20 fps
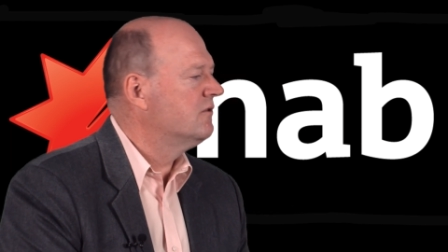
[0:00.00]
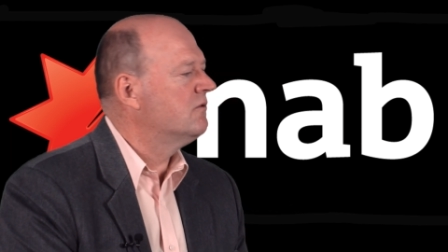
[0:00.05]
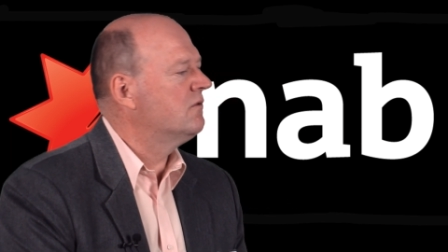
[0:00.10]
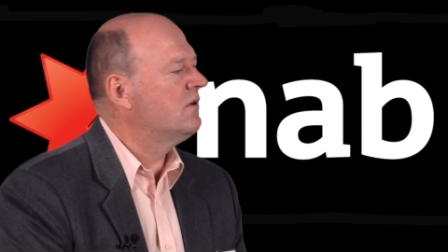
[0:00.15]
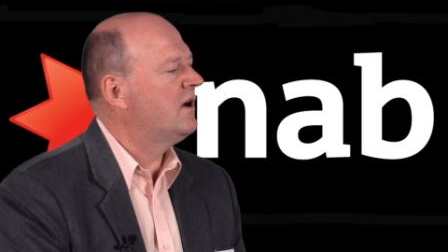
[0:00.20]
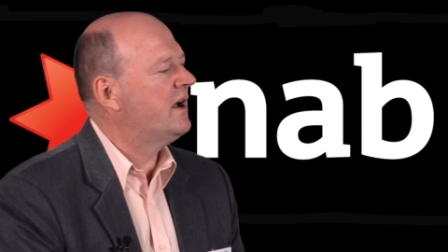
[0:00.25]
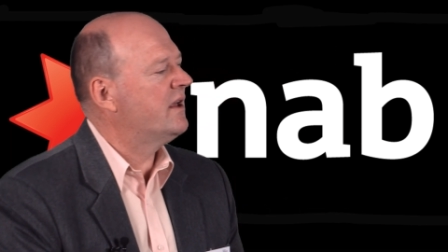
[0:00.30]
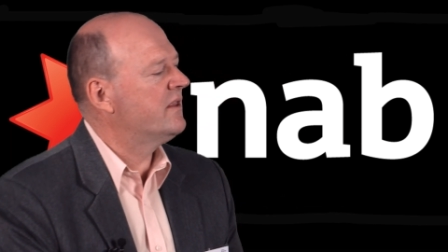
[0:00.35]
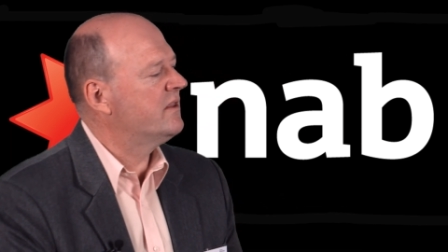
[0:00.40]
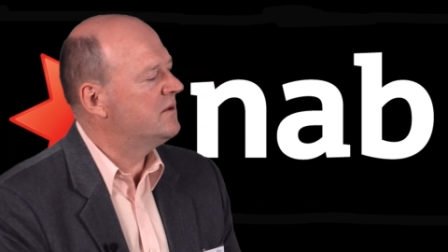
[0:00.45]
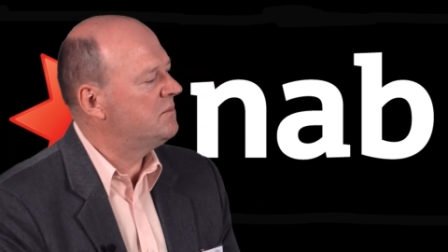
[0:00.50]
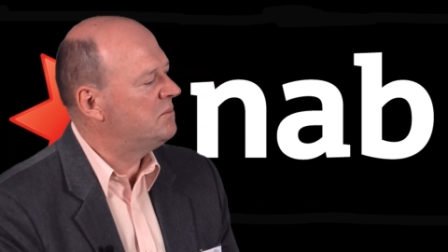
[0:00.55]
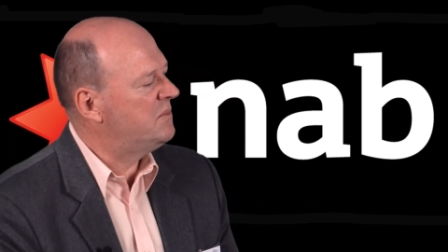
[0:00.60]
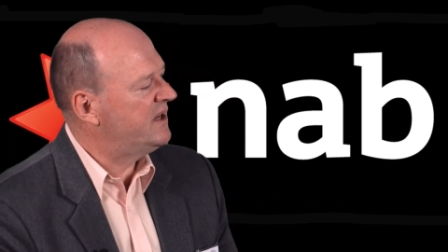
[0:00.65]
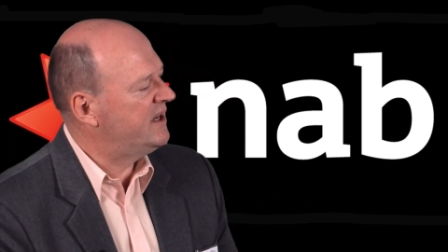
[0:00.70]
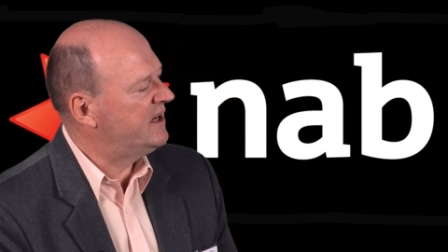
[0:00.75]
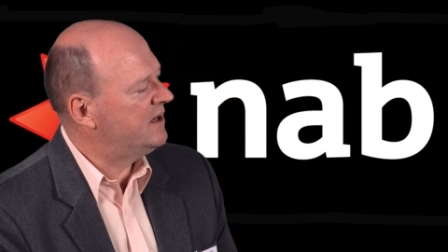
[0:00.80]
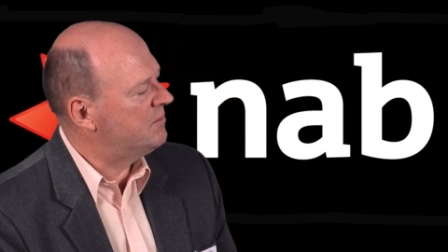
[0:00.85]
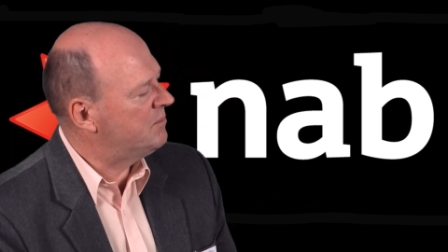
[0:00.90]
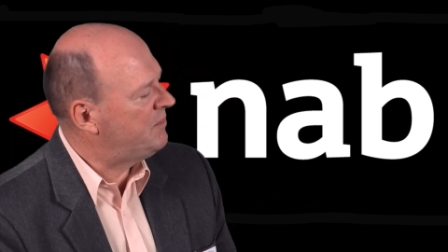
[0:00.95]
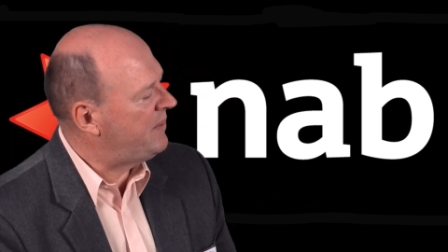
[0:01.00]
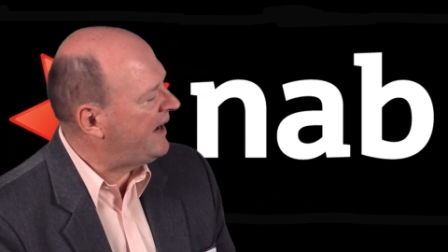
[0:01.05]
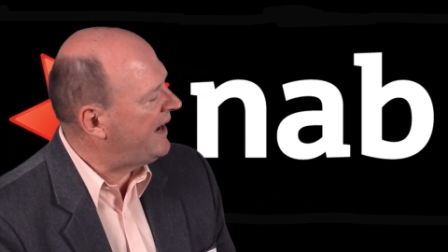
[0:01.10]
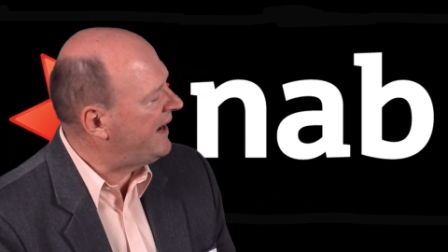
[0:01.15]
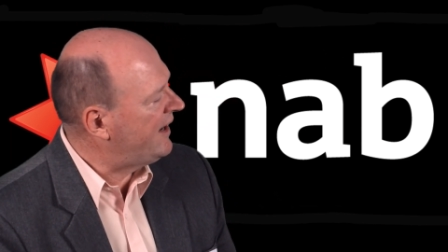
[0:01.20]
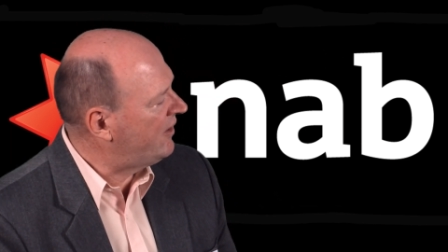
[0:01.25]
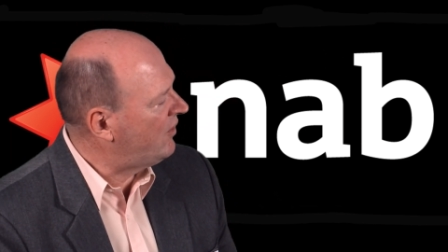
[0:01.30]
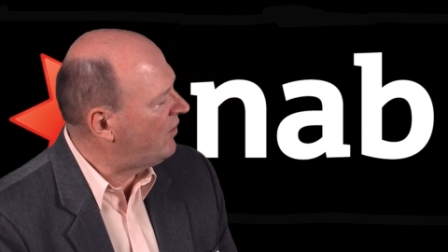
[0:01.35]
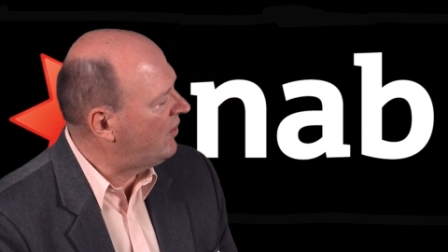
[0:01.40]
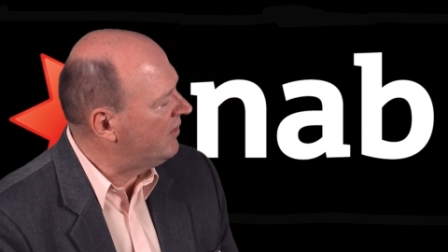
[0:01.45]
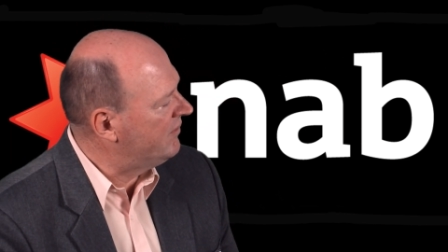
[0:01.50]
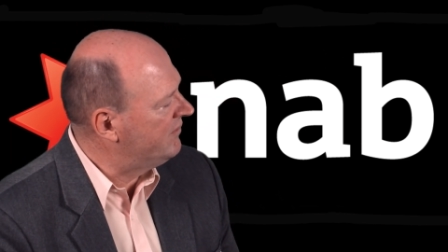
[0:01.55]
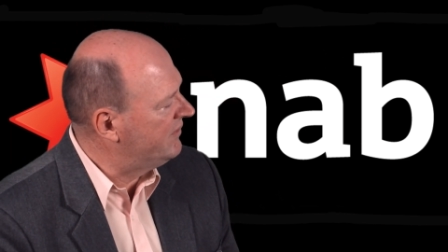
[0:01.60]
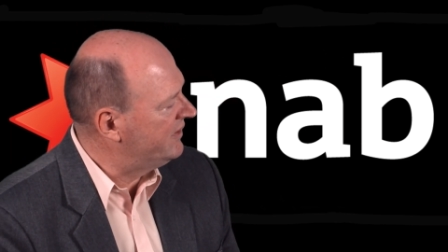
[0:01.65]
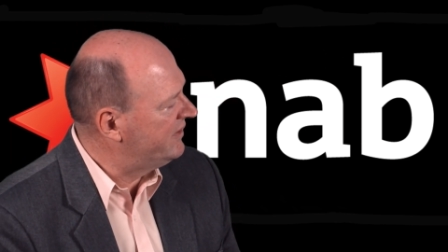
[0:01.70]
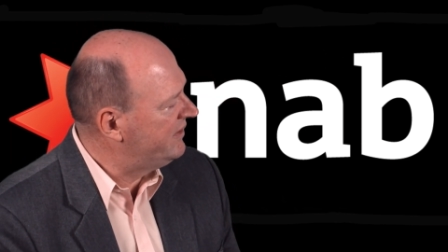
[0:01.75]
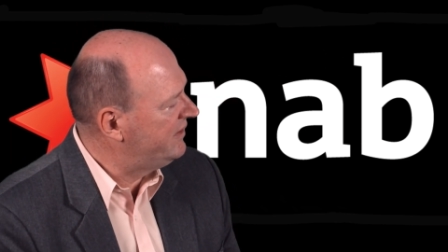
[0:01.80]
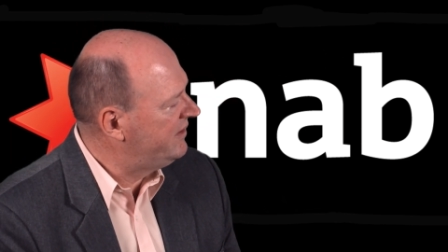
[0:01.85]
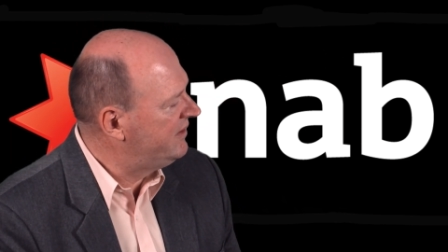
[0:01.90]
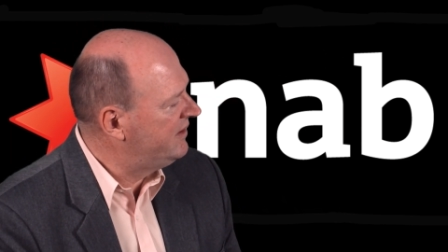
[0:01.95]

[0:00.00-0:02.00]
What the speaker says: rather than being part of it.